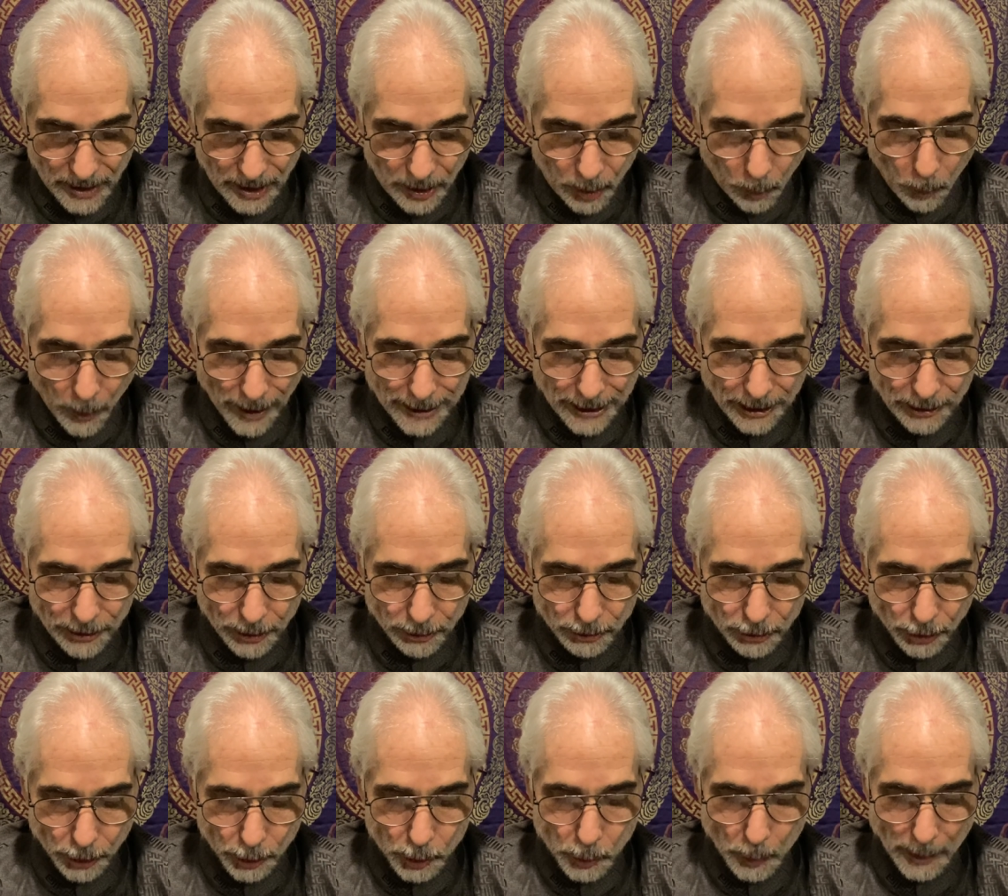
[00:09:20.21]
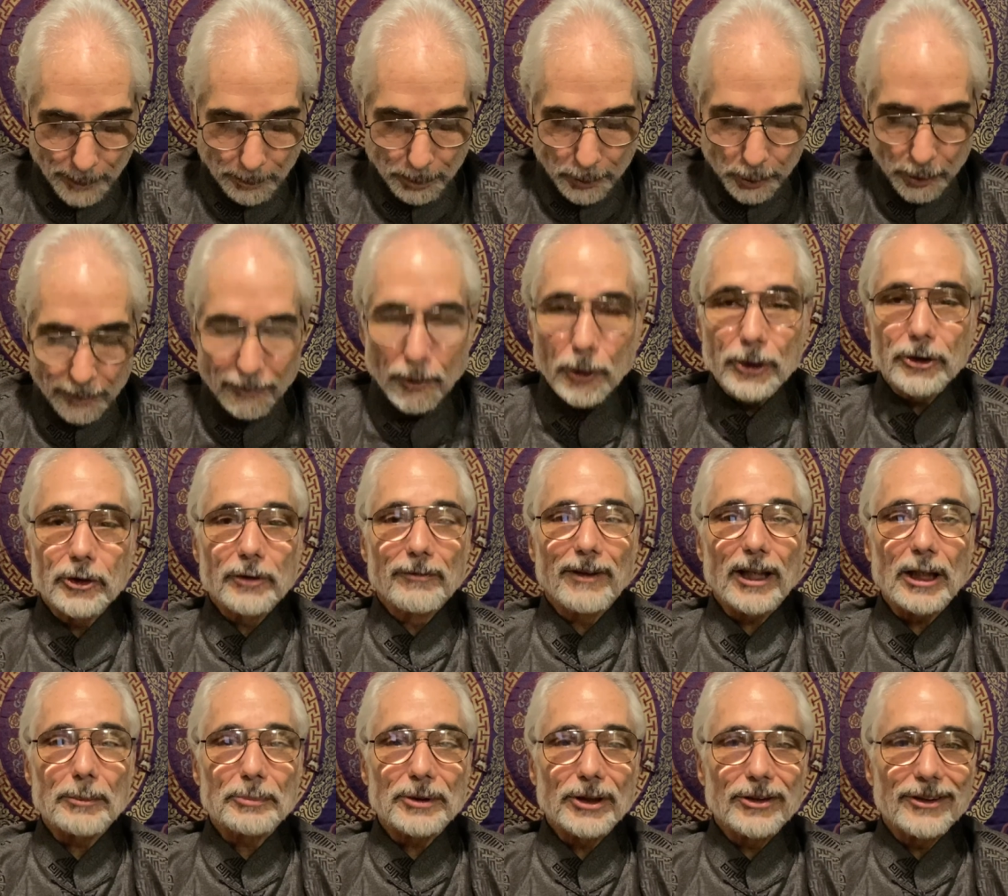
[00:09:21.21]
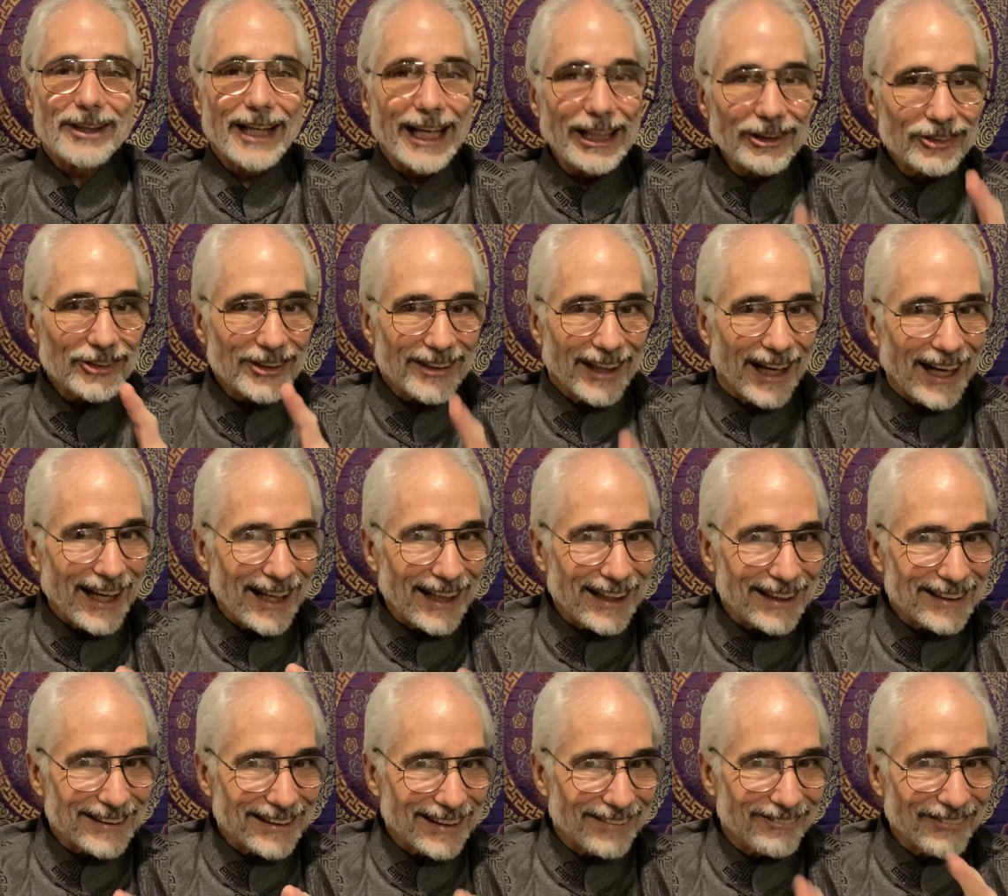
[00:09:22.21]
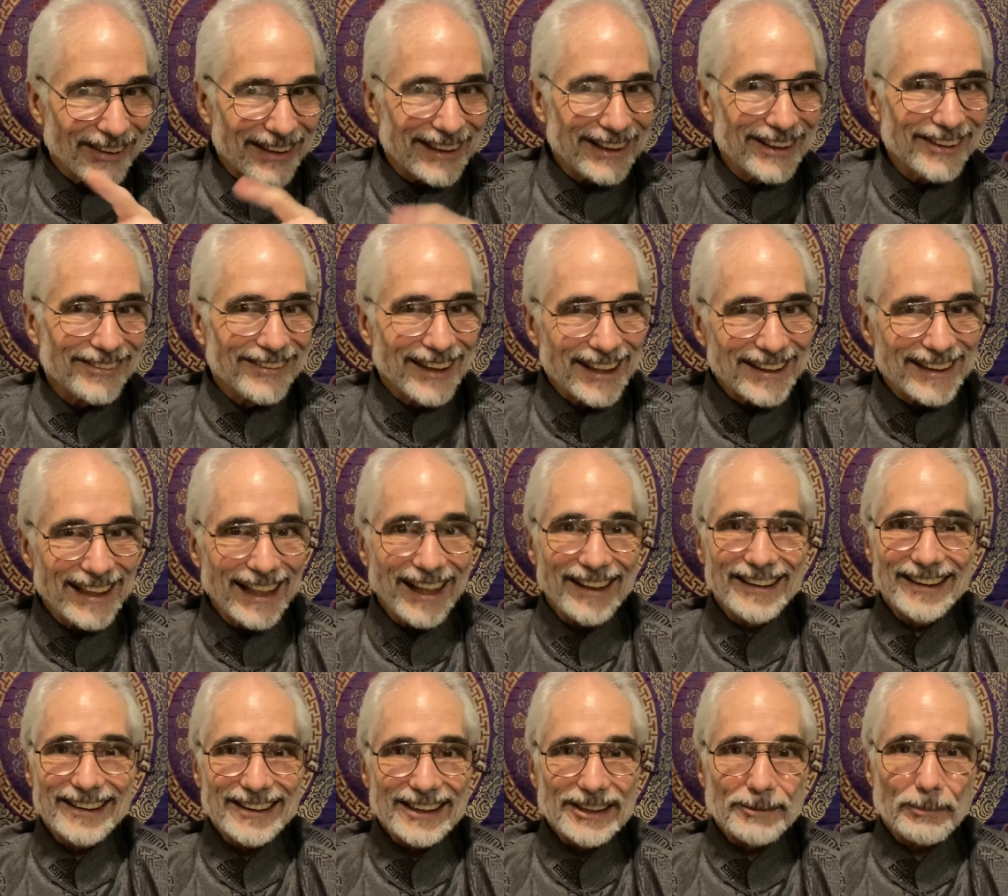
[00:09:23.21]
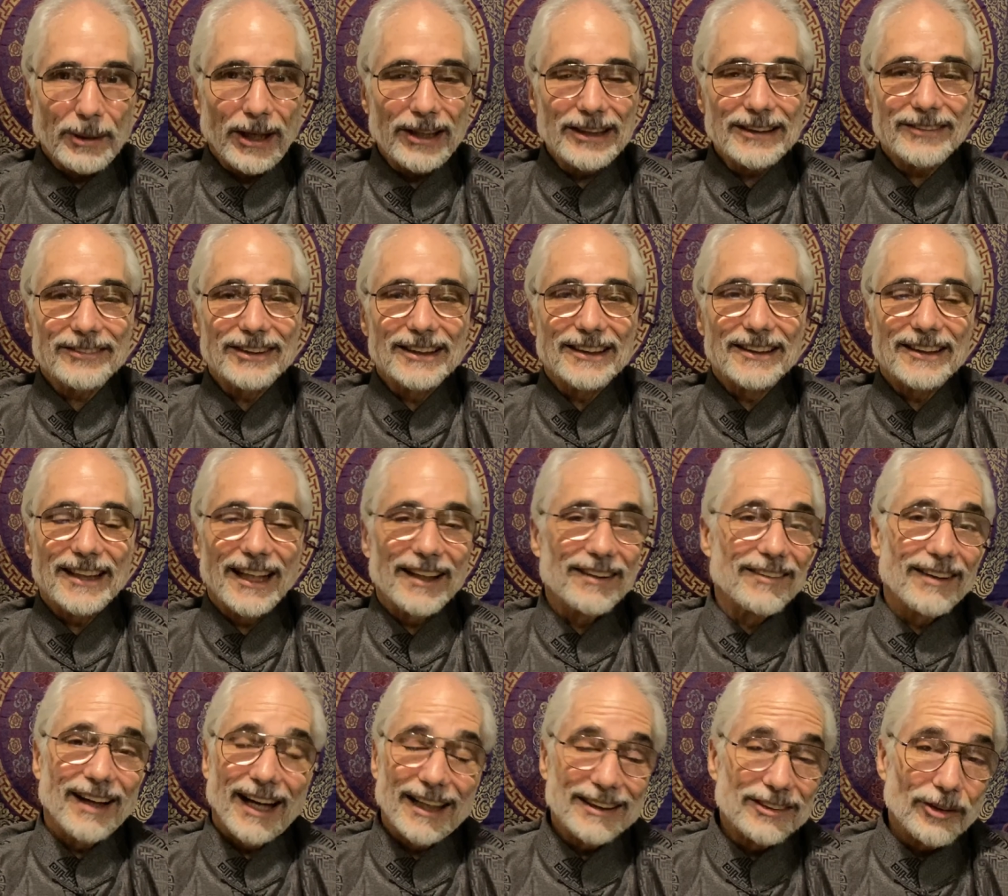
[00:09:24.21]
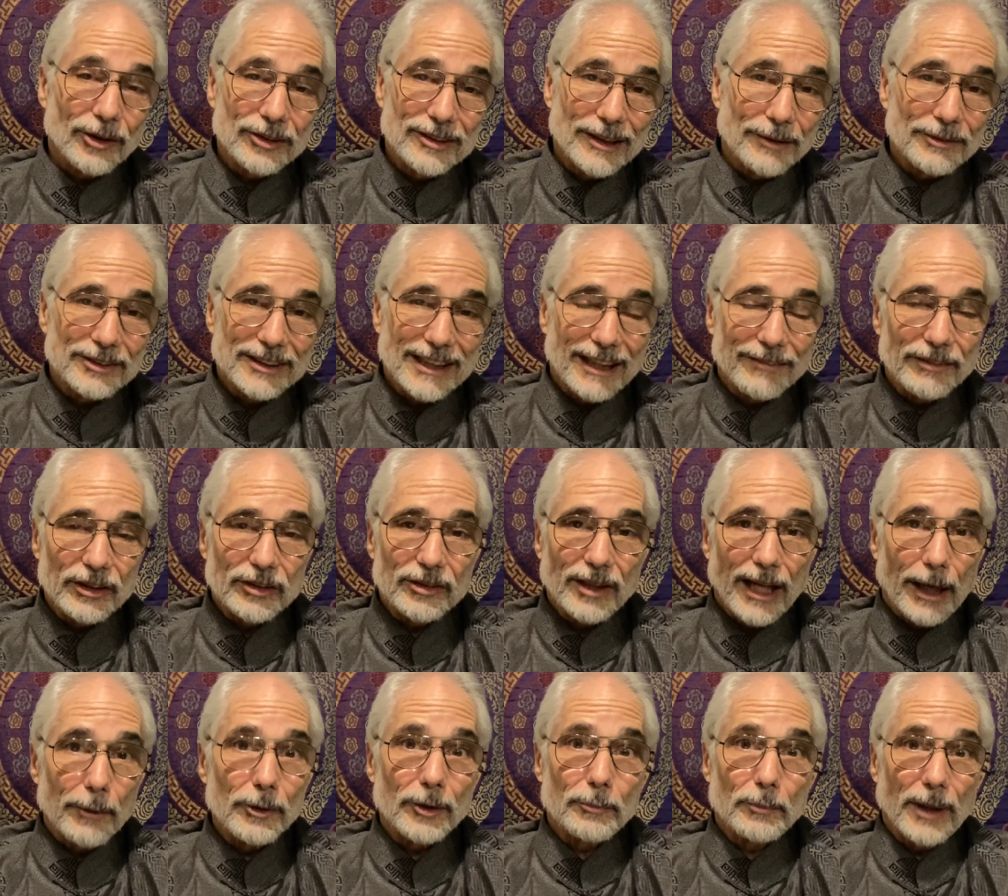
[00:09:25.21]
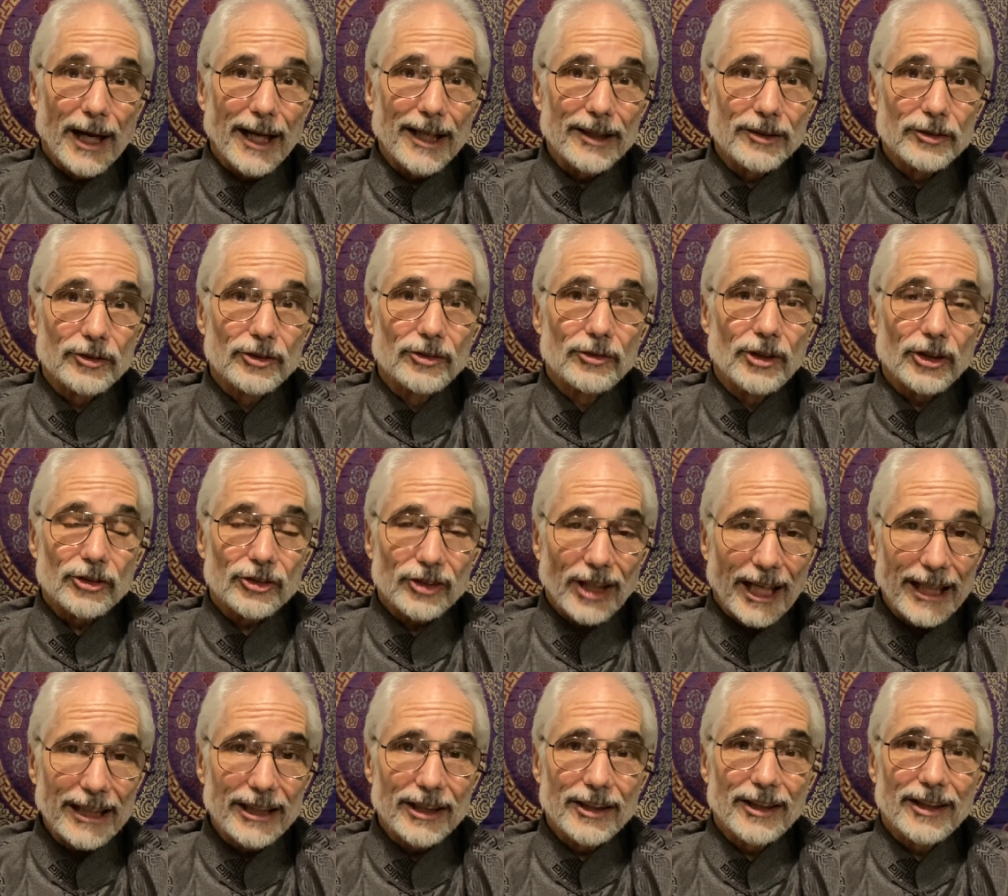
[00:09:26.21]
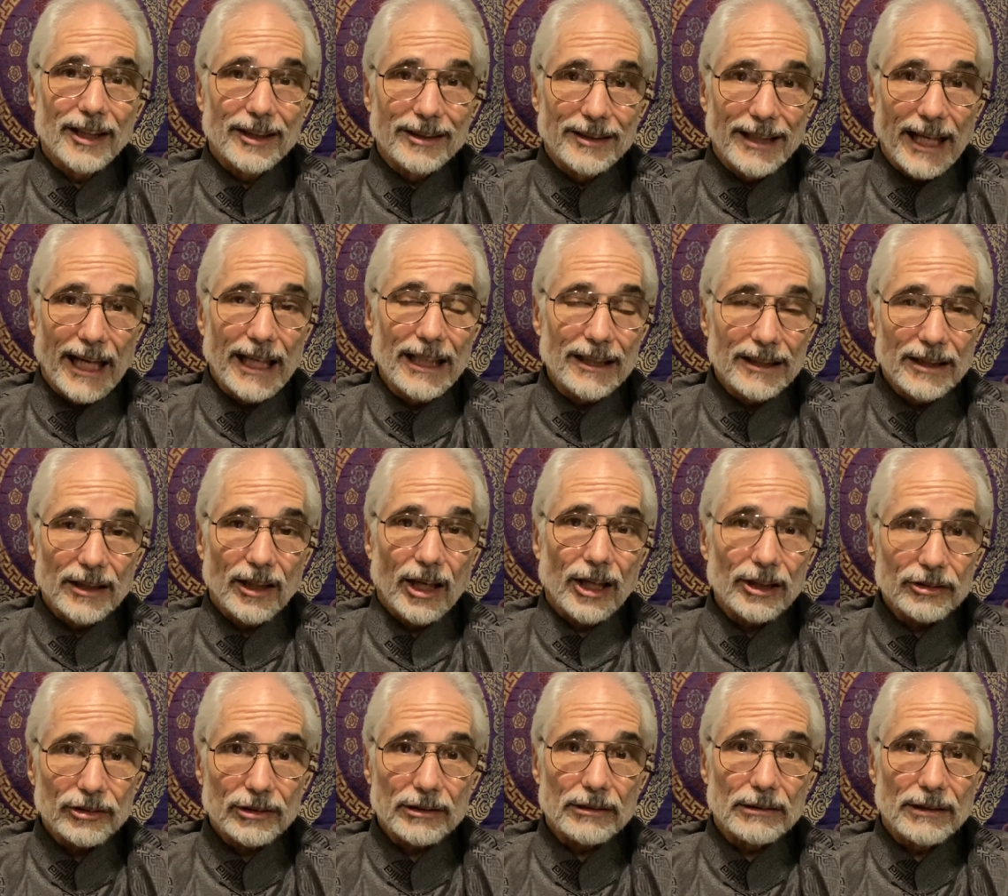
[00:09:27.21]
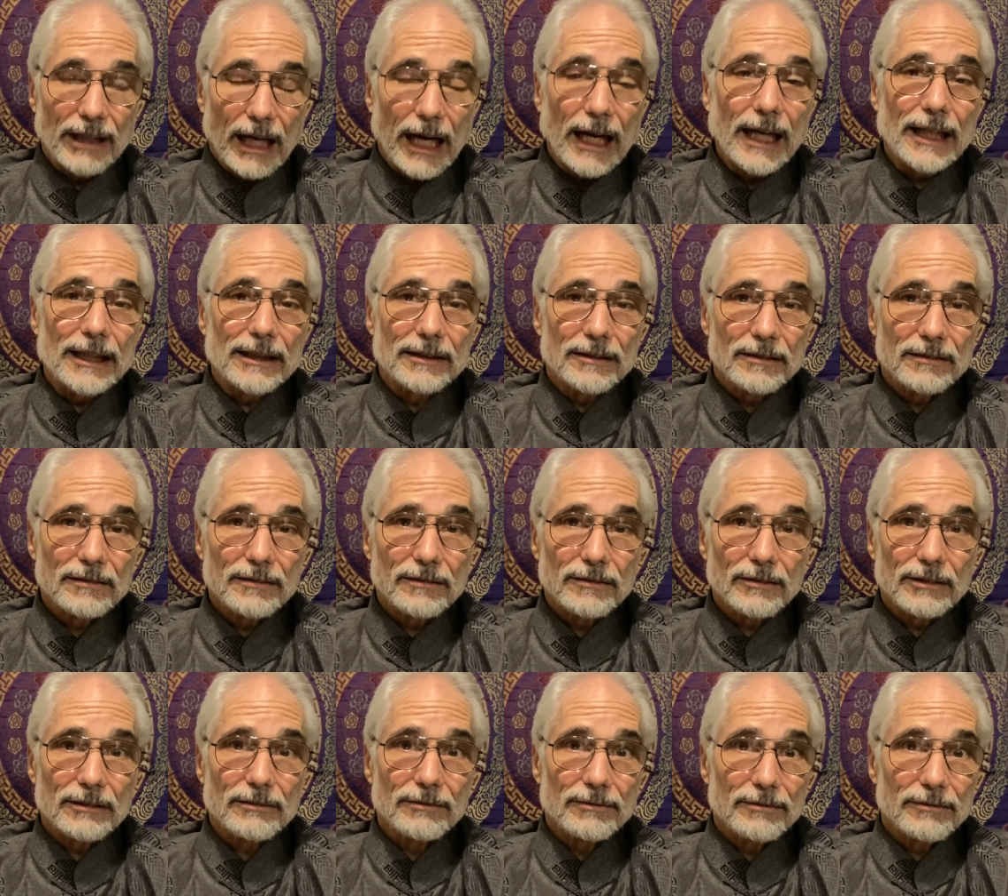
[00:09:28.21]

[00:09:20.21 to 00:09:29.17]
What can you do to improve or develop your nature? I'm with you right now. This is part of it. And I told you I was kind of. I decided the day that Oscar died, or